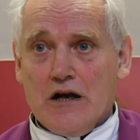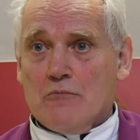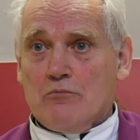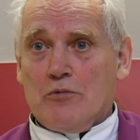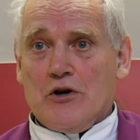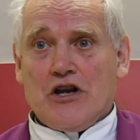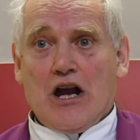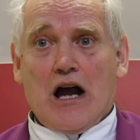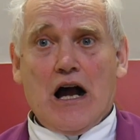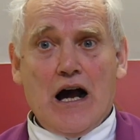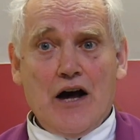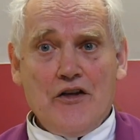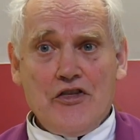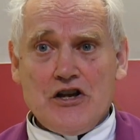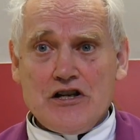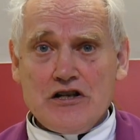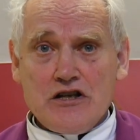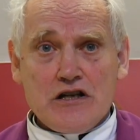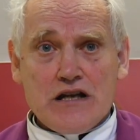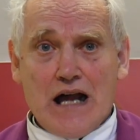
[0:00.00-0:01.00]
But
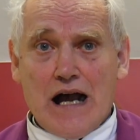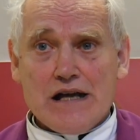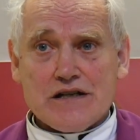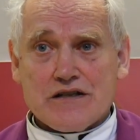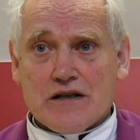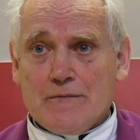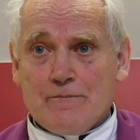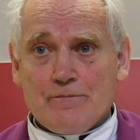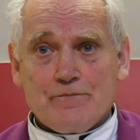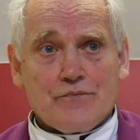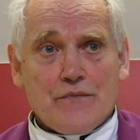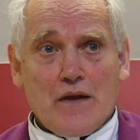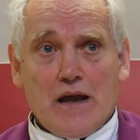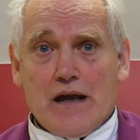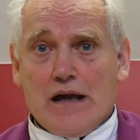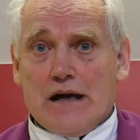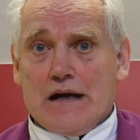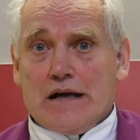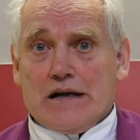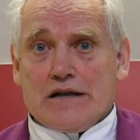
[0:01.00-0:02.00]
other than that,
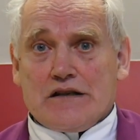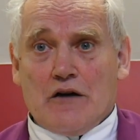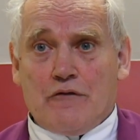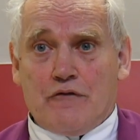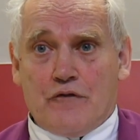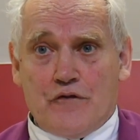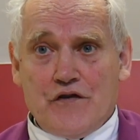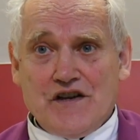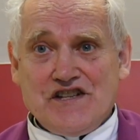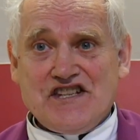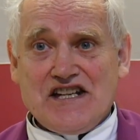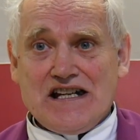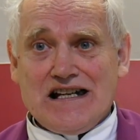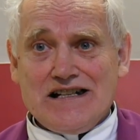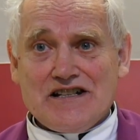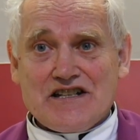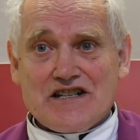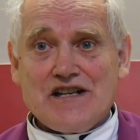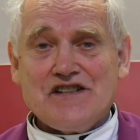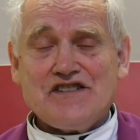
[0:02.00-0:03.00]
the
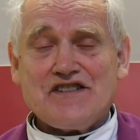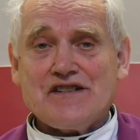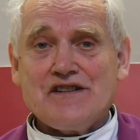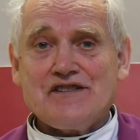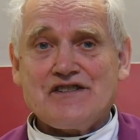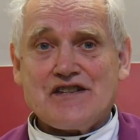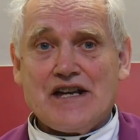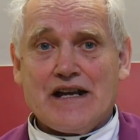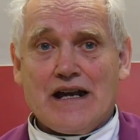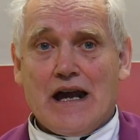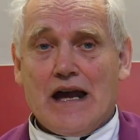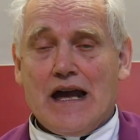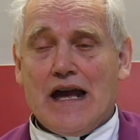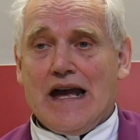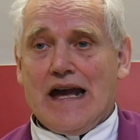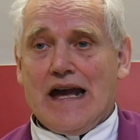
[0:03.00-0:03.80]
physical distancing